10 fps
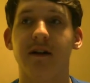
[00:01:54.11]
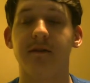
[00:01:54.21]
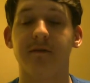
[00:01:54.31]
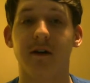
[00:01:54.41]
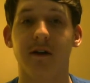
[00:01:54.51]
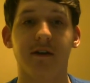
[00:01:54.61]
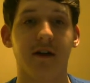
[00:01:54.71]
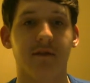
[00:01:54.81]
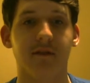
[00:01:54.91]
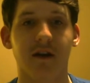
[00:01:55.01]
very
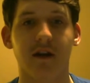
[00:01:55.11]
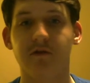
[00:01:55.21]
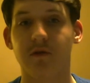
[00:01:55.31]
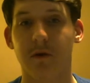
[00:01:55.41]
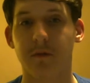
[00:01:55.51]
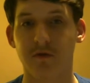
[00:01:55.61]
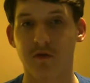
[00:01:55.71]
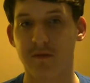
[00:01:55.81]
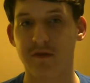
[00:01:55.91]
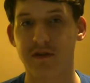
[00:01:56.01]
different than his normal
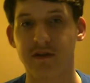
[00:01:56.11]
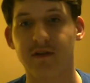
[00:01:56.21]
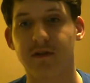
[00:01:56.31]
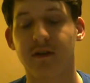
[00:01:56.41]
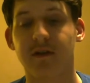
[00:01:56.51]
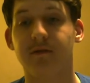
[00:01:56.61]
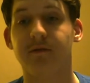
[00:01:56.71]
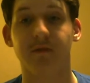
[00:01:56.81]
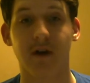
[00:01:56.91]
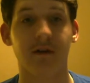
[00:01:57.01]
performances.
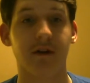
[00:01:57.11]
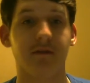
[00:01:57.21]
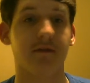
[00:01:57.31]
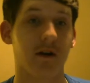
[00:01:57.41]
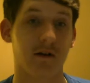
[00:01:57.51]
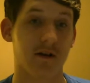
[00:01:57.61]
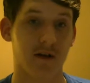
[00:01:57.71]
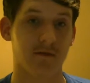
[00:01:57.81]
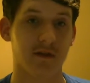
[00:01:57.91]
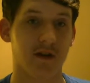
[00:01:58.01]
He's very, very
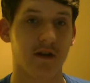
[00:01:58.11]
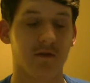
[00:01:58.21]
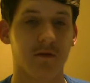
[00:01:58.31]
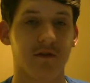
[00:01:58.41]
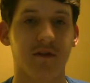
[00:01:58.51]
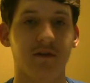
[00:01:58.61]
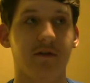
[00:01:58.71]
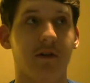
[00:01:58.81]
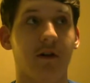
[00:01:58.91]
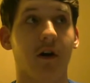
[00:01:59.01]
different than his normal stuff. He's
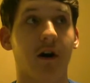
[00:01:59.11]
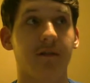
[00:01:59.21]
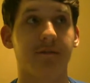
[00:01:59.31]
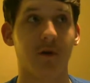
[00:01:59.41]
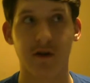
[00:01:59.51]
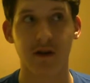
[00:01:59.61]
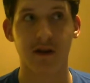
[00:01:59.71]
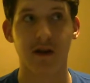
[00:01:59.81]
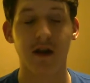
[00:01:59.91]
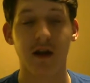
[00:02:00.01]
very off-putting
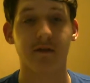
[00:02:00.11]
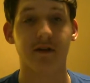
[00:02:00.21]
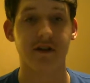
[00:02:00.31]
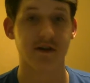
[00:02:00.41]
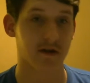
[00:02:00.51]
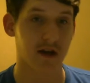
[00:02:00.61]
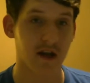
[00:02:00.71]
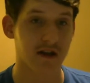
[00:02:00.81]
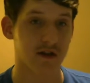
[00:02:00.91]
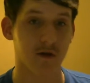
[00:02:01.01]
and very
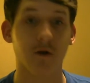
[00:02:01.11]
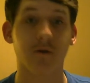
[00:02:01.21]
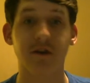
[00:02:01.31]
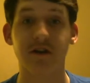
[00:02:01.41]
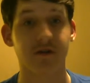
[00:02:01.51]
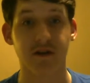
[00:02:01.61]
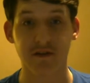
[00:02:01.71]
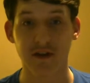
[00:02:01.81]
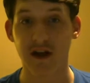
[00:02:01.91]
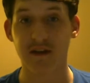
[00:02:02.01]
strange. You don't know if you can trust
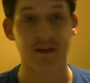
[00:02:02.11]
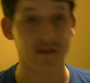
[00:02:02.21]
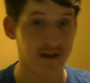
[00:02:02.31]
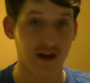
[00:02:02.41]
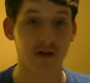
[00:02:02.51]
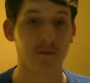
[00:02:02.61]
the guy the entire